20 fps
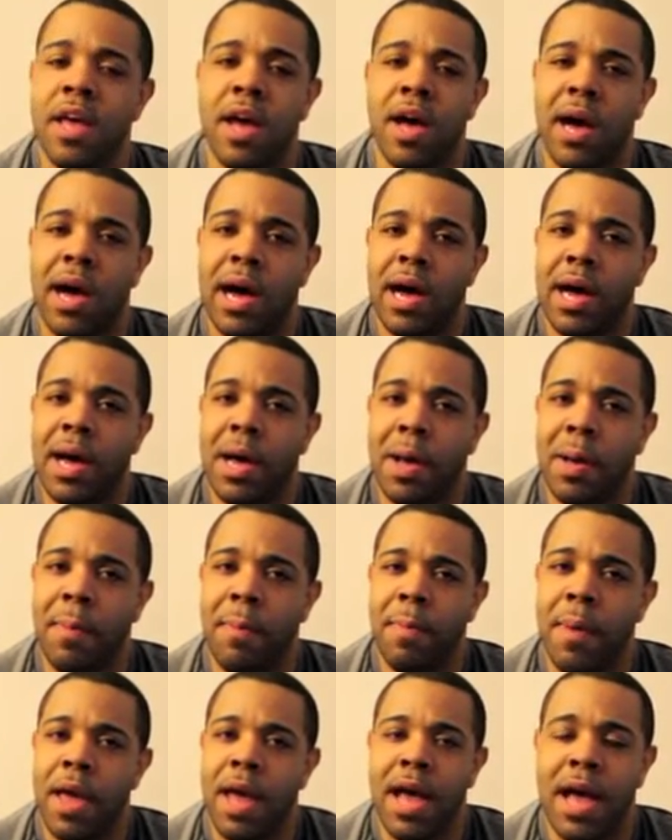
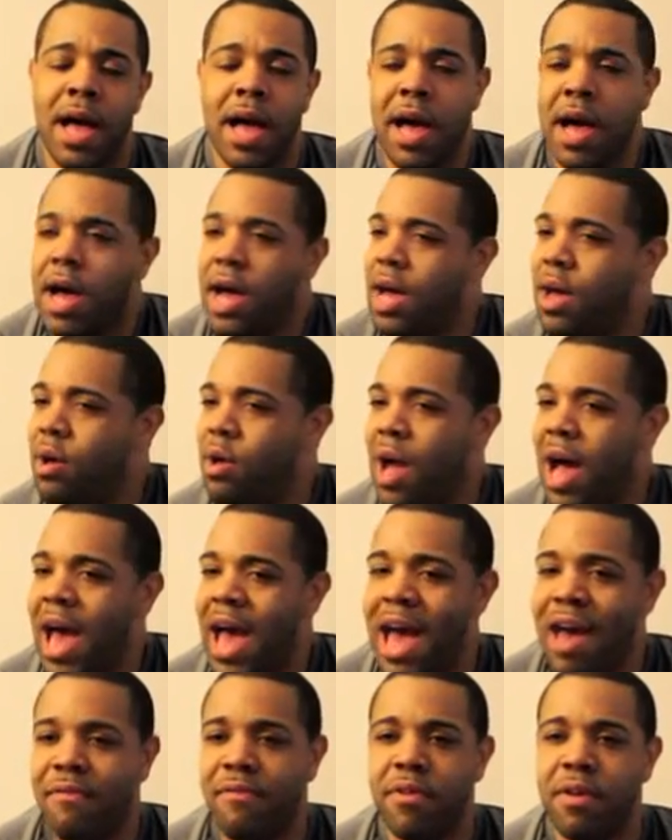Um, I
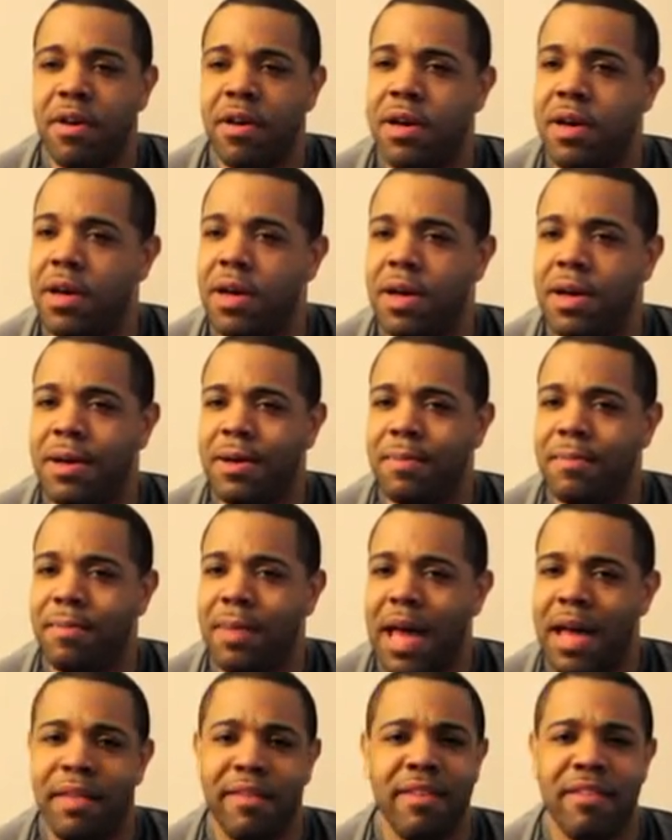have a. Um,
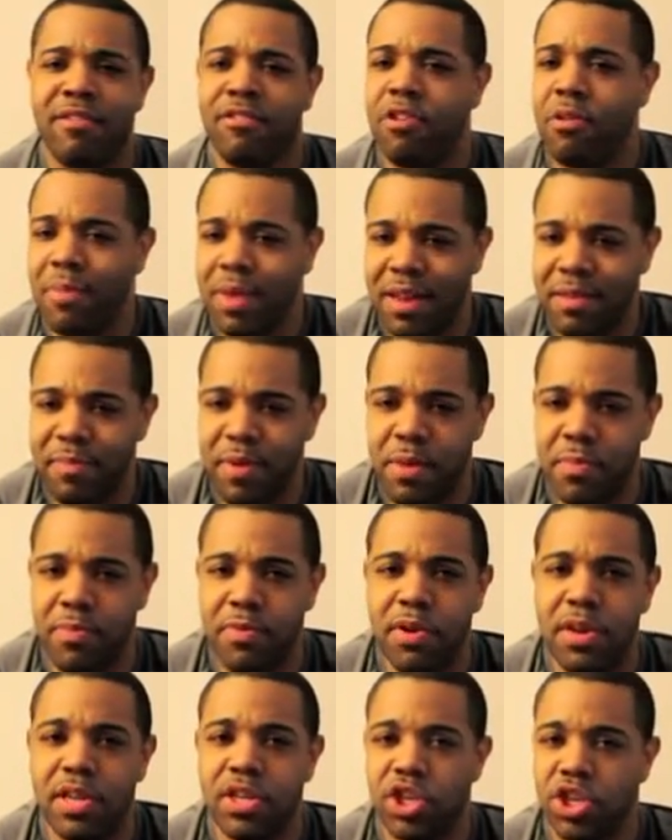I see so many
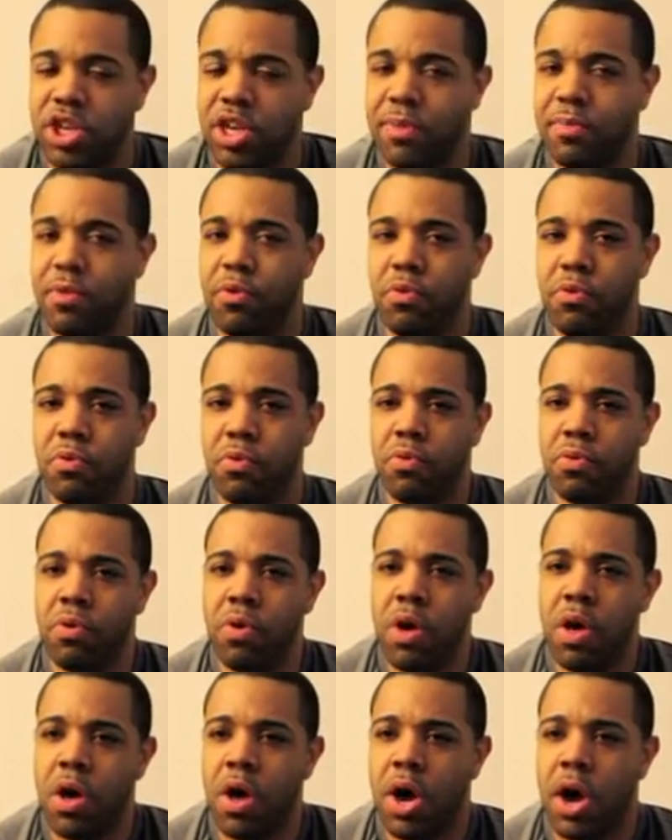people in the gym who
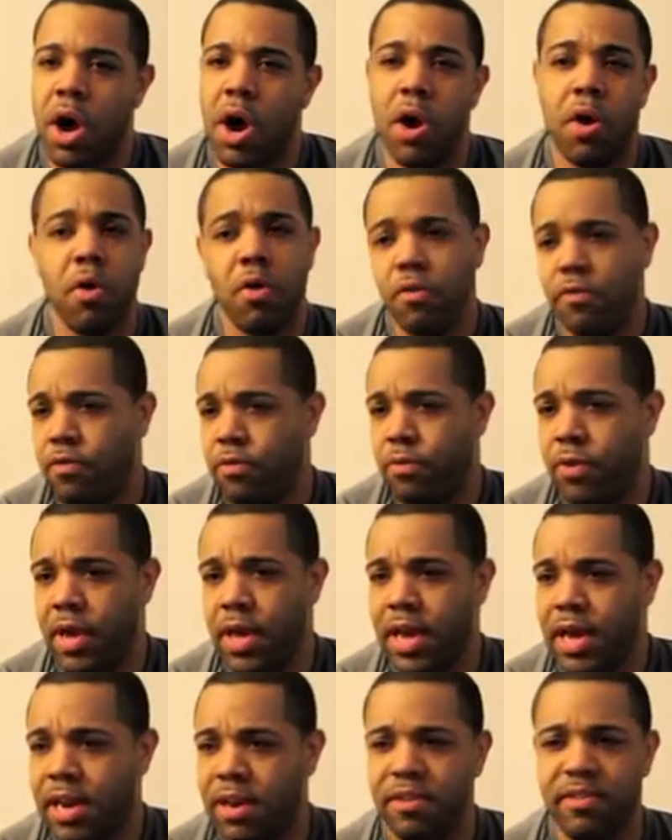are
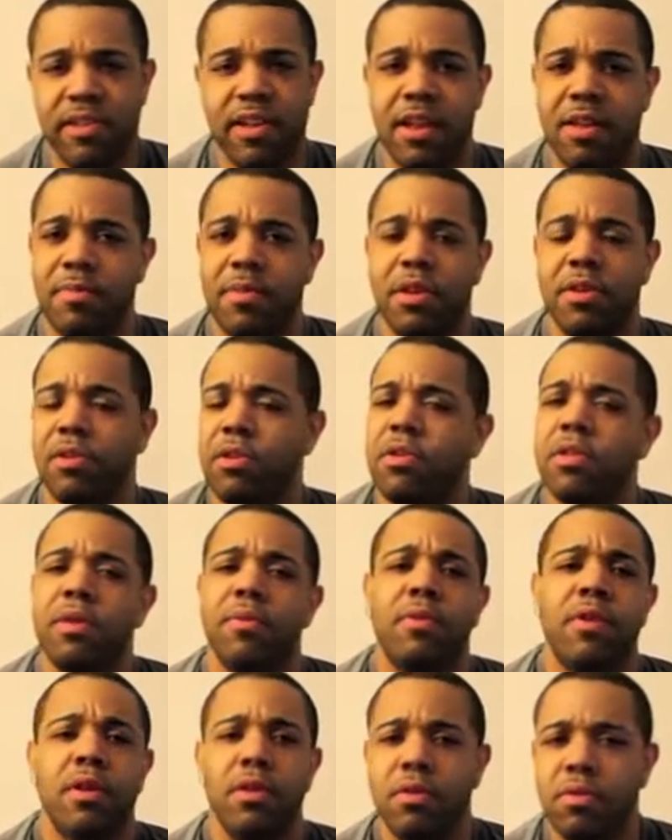overweight and they're telling me, you know, they
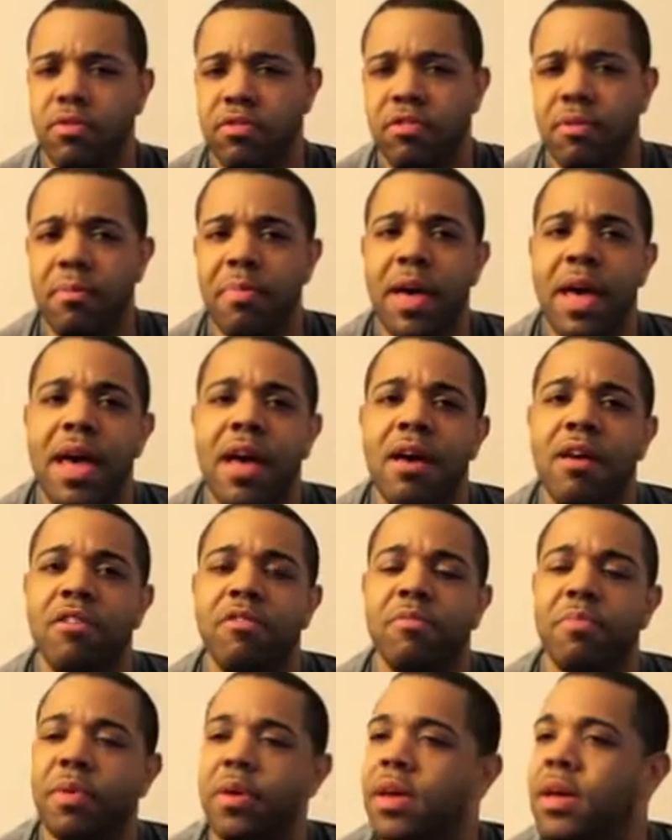want to lose some
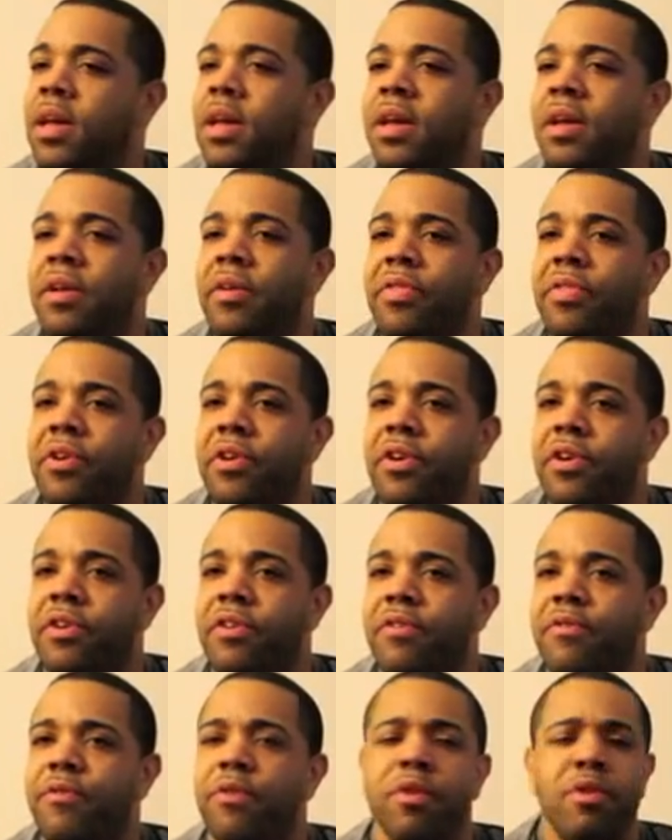pounds, but
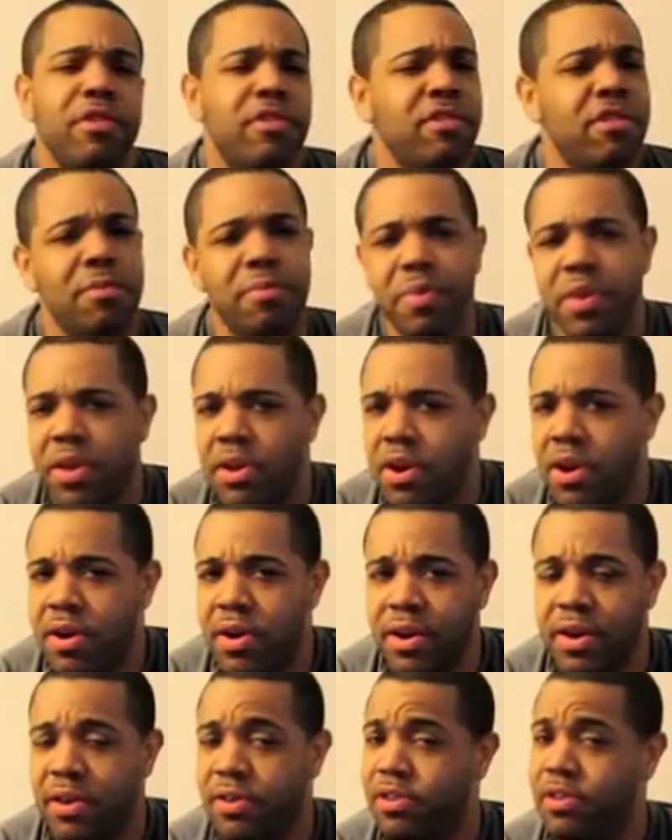they're focused on
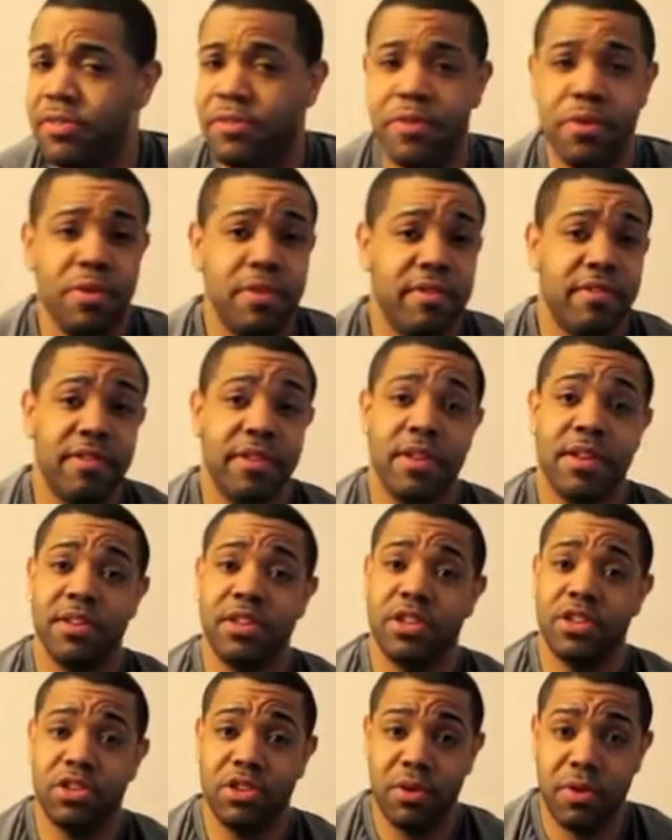PR and they're just focused
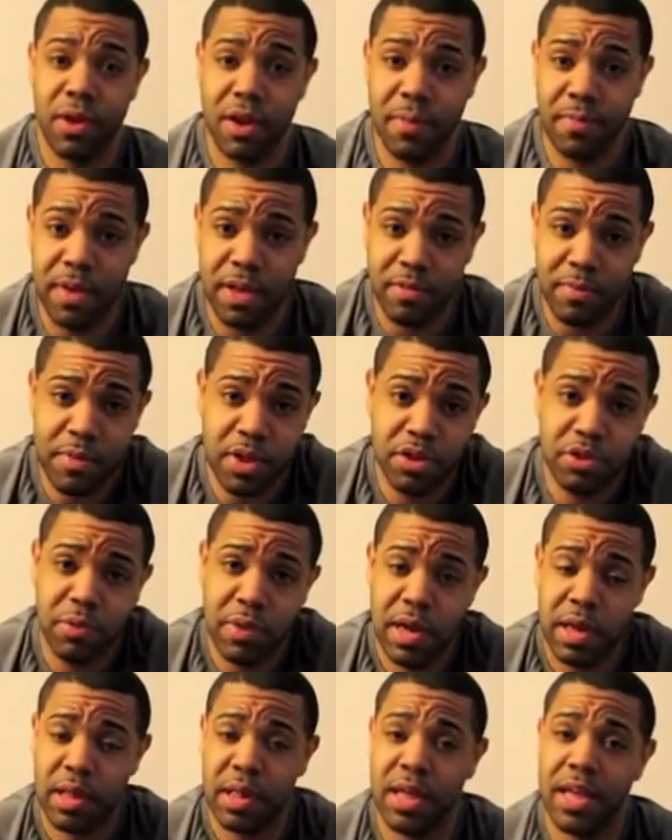on just throwing up as much
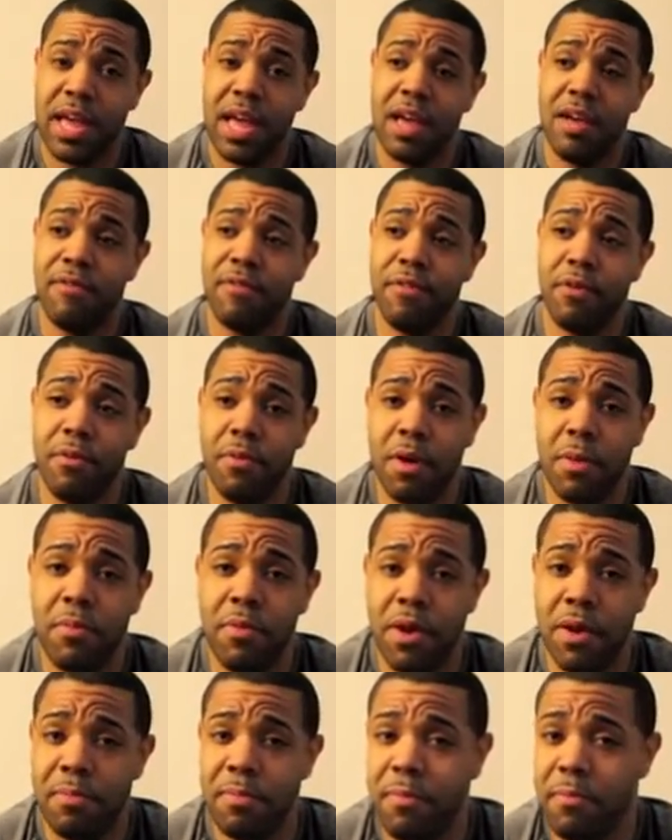weight as they can for what
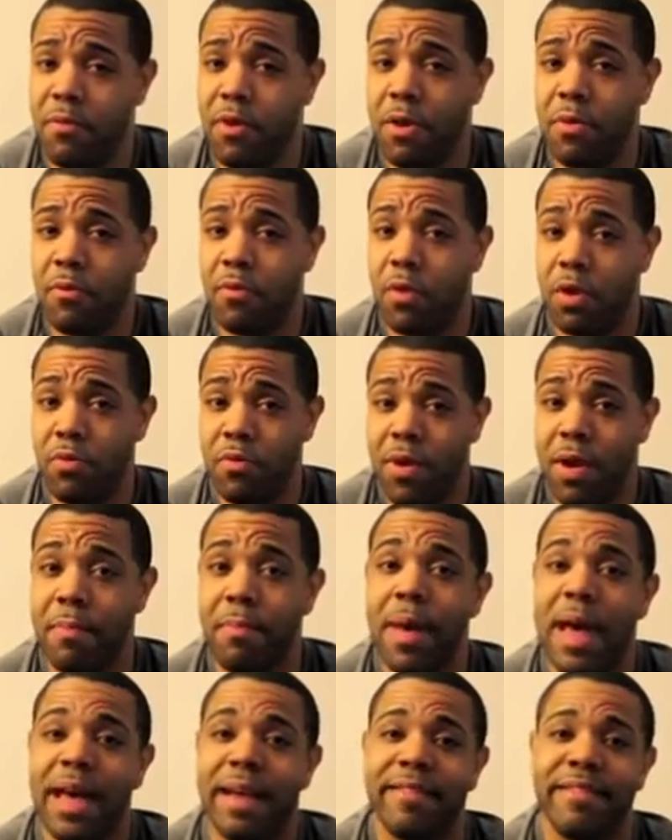rep, one
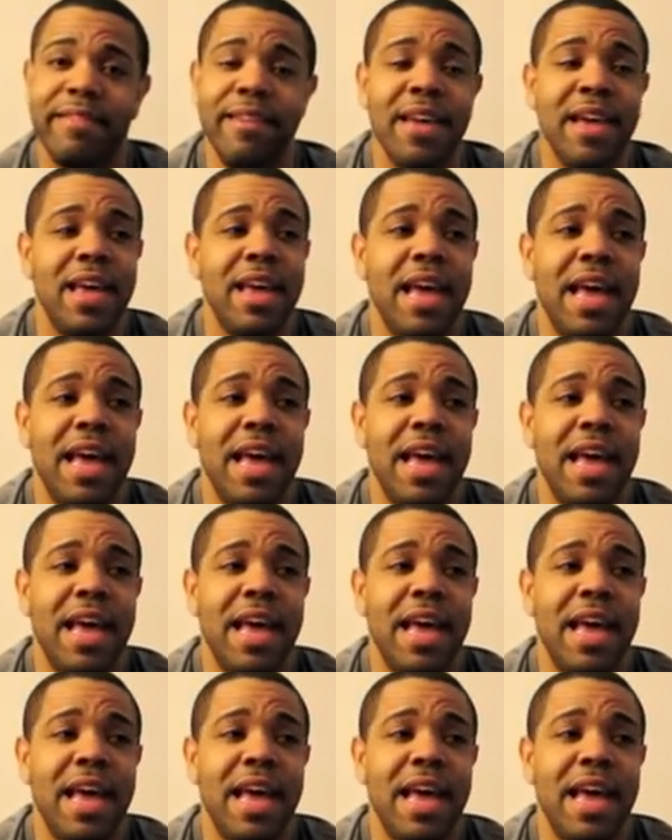rep max.